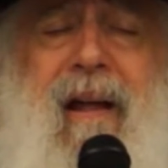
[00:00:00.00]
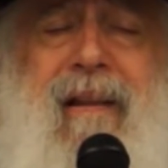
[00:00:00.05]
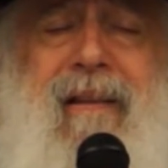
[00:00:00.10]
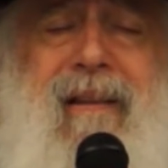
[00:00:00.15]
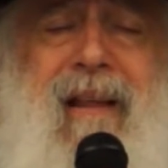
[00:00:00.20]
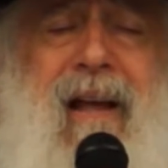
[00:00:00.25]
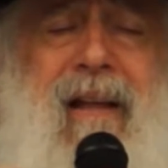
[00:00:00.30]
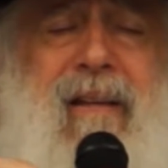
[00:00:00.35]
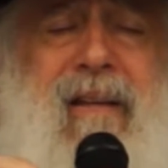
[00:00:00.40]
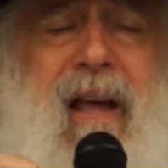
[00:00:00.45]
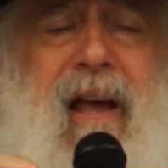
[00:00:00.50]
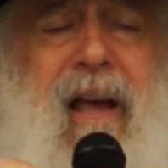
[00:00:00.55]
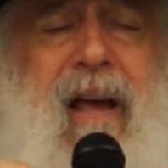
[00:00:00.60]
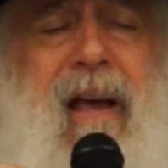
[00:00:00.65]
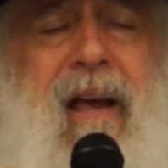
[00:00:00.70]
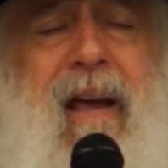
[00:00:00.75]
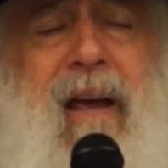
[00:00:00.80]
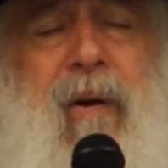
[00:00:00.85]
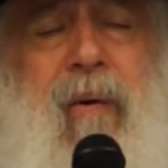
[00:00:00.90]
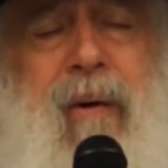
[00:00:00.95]
that
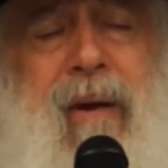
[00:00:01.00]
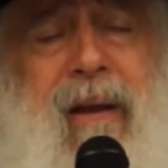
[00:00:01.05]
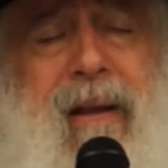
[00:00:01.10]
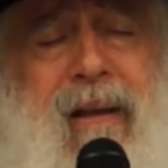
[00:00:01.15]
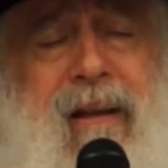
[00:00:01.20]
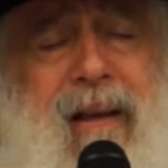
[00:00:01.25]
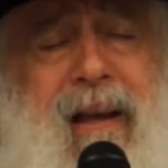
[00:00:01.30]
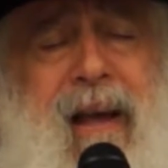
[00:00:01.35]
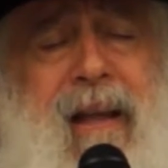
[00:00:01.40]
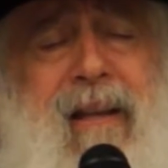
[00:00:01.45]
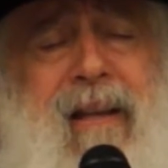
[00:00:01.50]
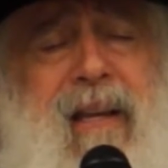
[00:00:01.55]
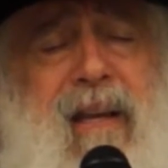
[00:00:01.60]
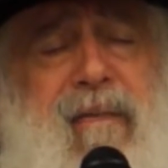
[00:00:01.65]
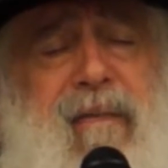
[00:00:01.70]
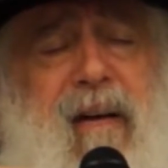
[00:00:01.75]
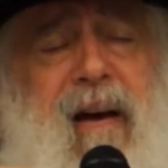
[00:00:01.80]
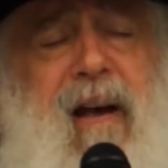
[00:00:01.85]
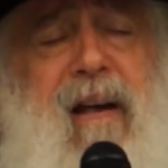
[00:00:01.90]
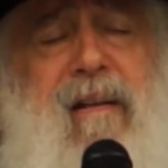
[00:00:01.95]
He can
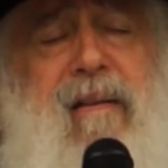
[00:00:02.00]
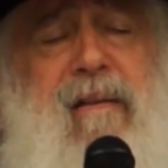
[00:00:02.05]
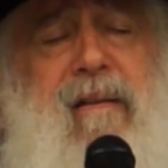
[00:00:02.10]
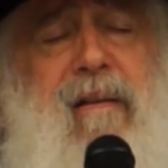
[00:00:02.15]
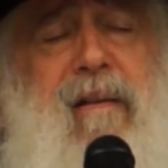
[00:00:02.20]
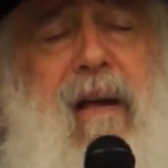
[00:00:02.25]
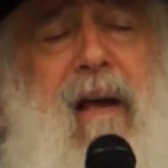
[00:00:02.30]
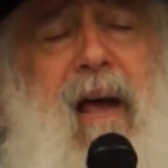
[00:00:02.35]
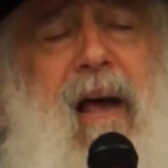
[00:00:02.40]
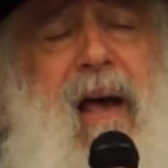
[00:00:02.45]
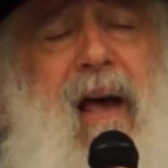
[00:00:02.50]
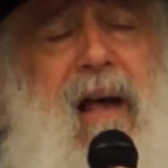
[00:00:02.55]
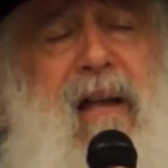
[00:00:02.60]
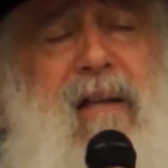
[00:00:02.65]
give us